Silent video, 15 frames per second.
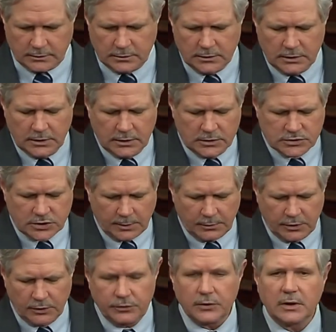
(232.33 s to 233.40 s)
And some
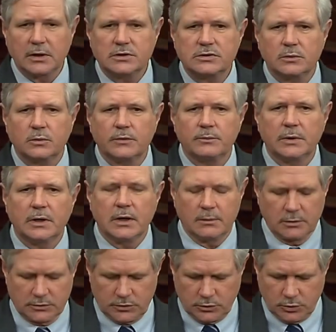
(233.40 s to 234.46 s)
of the things that we've been
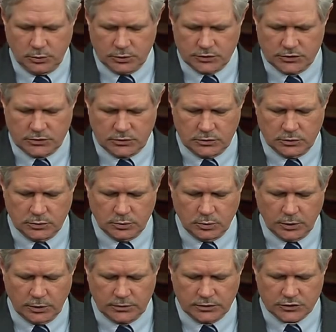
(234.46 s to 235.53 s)
able to do is to
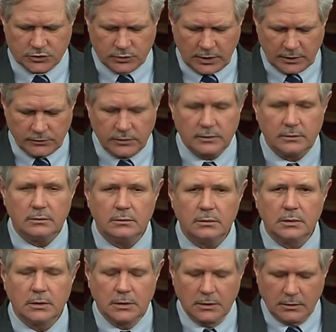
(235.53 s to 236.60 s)
work to strengthen
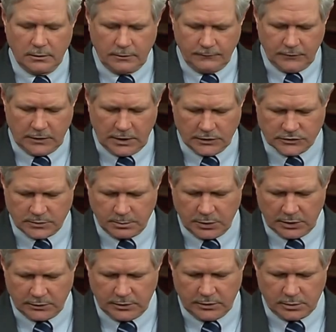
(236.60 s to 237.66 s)
the VA's
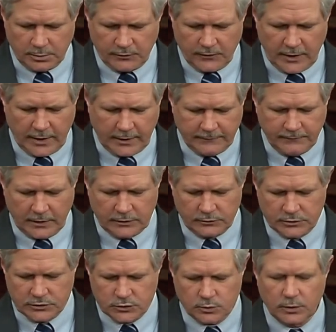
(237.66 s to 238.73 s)
ability to provide
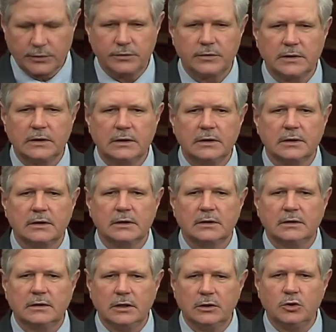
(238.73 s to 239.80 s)
veterans with the
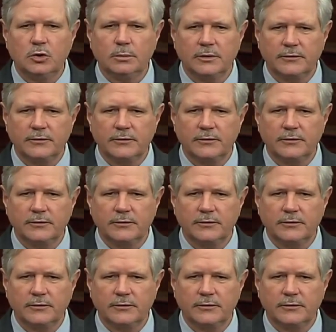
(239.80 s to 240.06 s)
continuum of